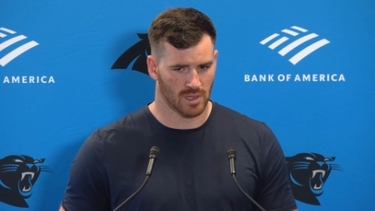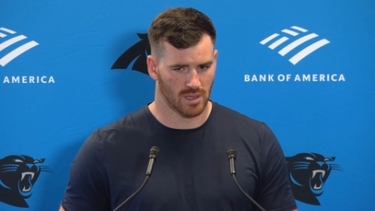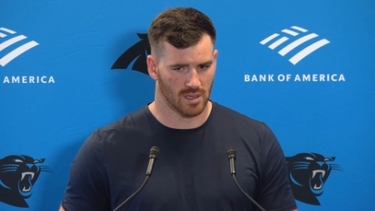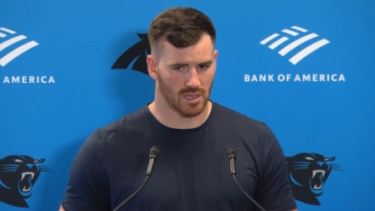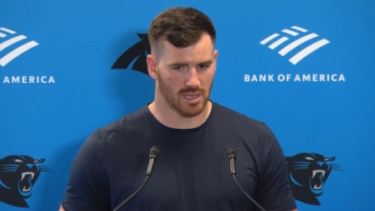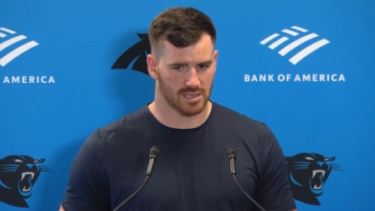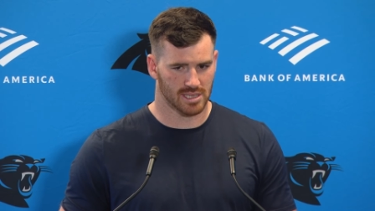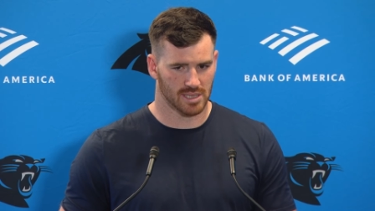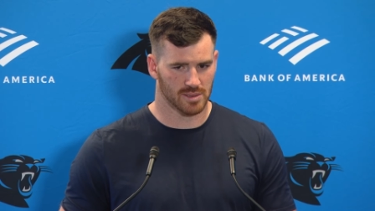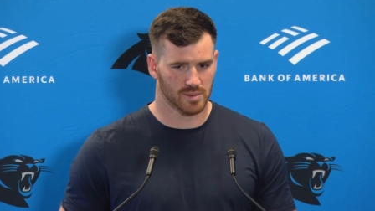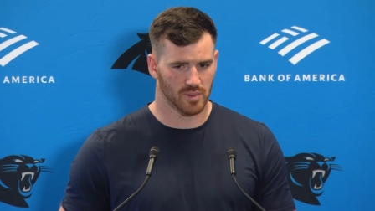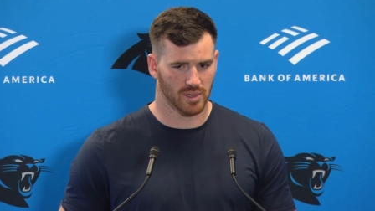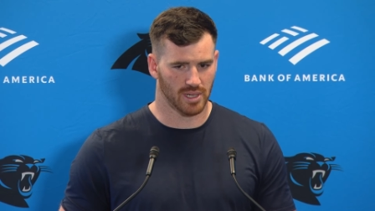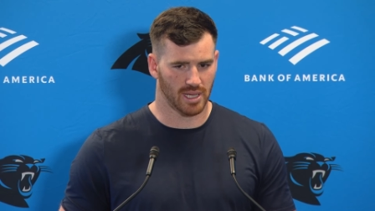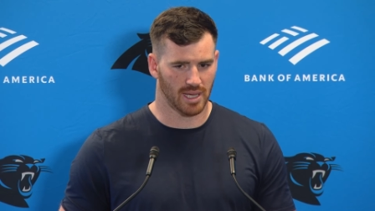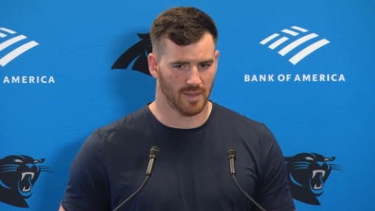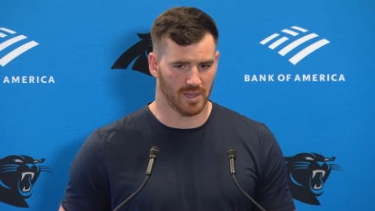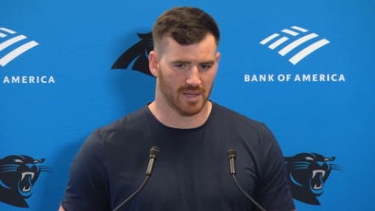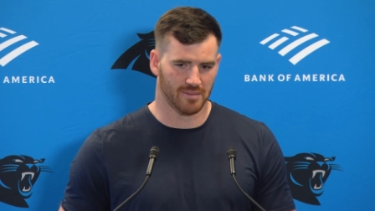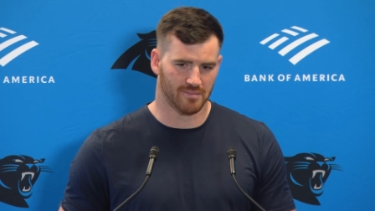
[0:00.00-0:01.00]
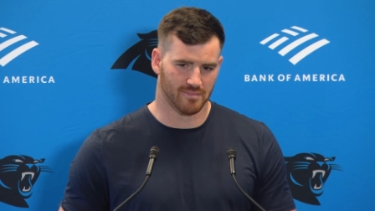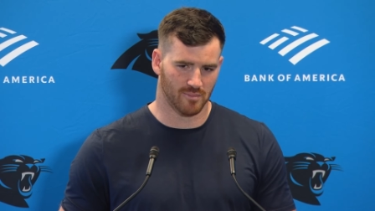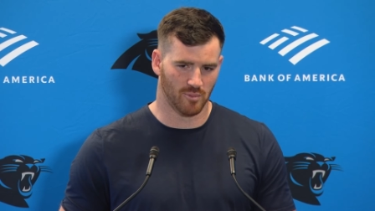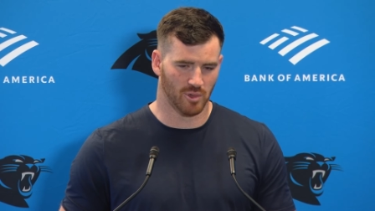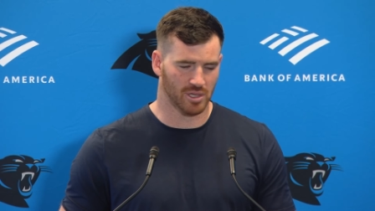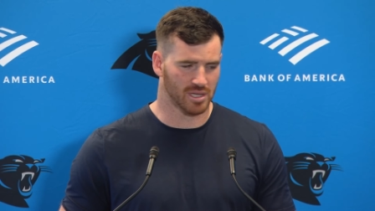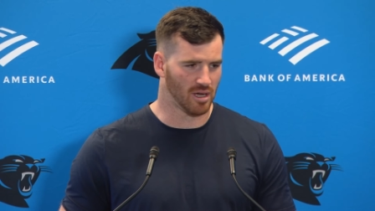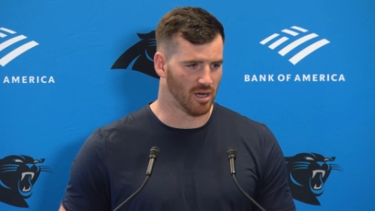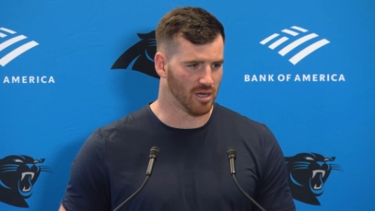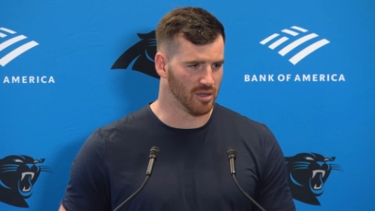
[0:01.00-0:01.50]
That seems pretty. I mean,
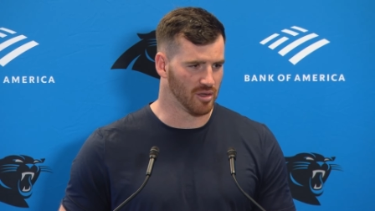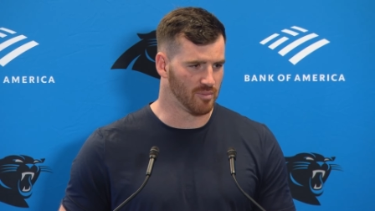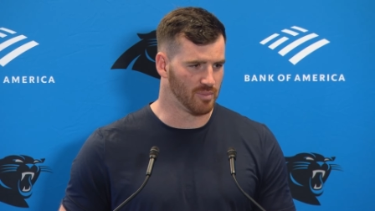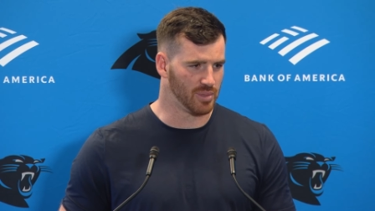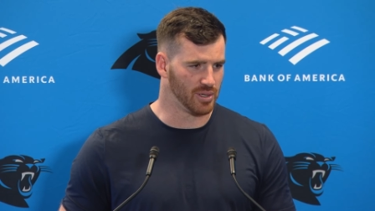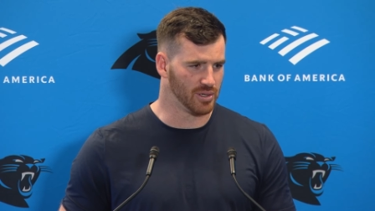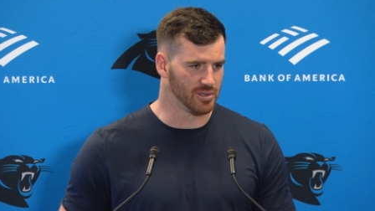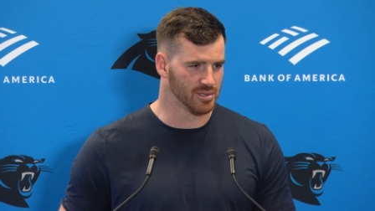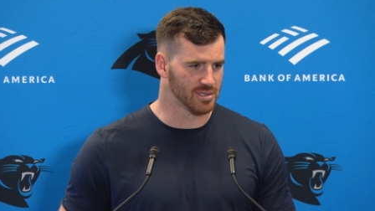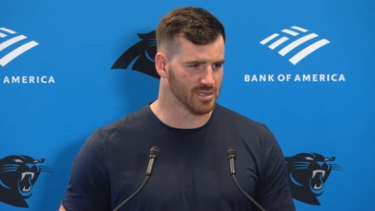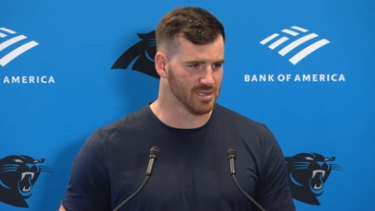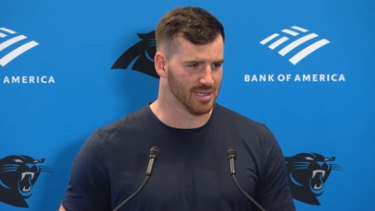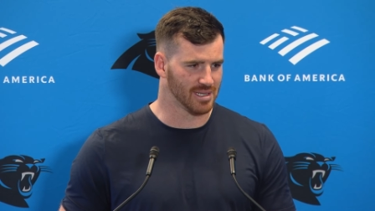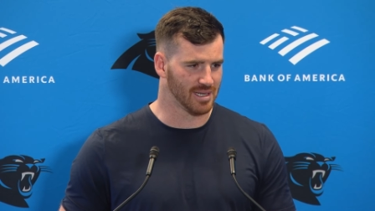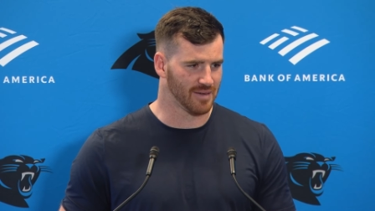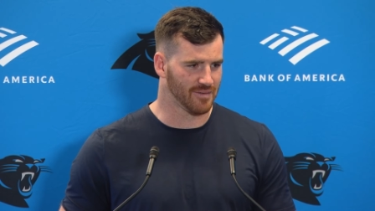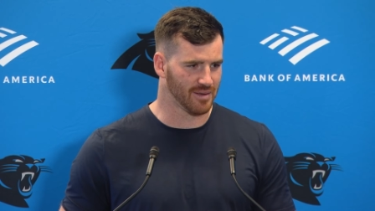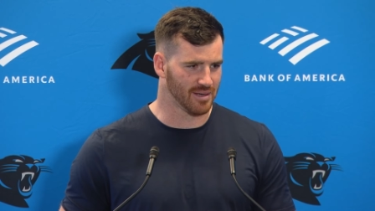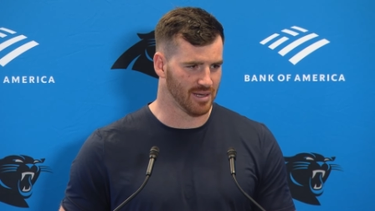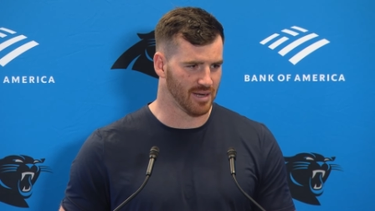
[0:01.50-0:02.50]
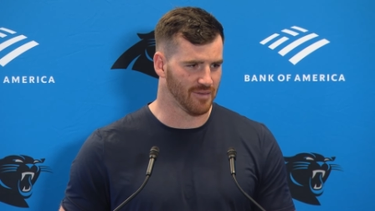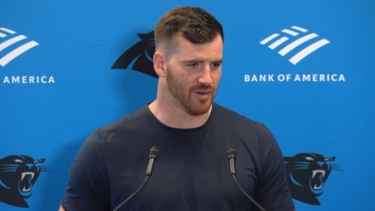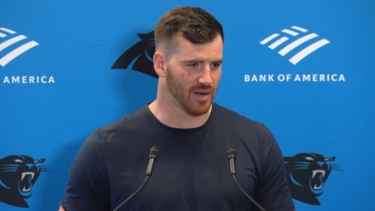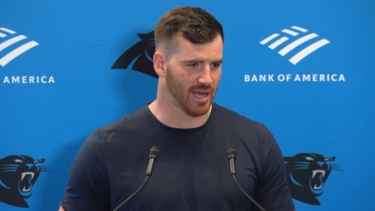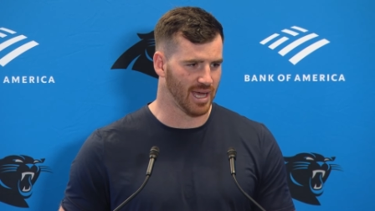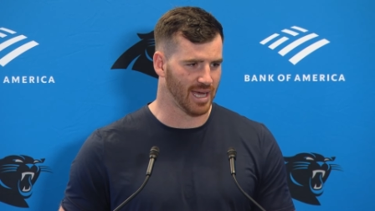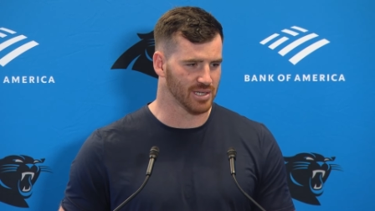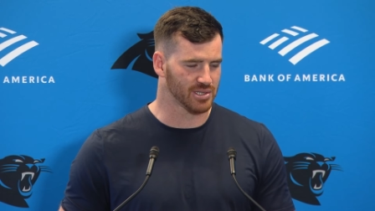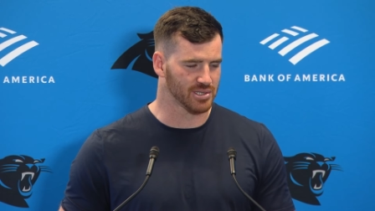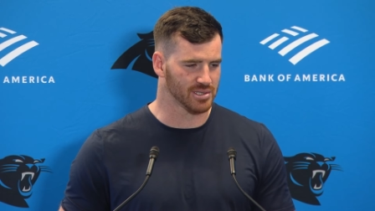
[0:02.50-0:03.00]
with all their boots and different
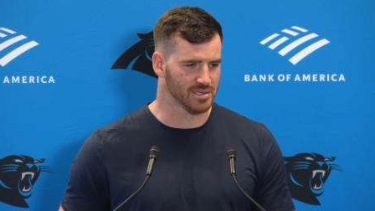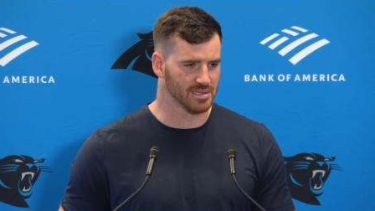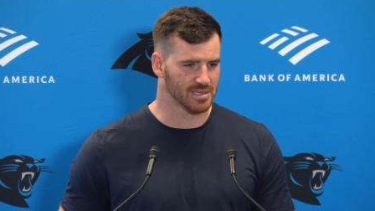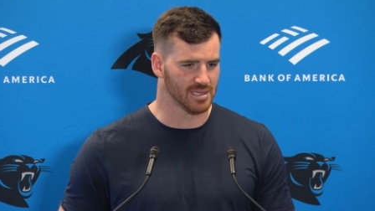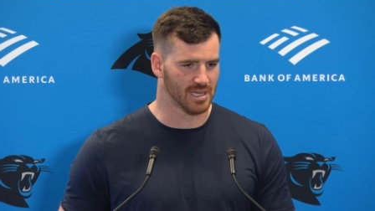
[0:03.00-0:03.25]
actions,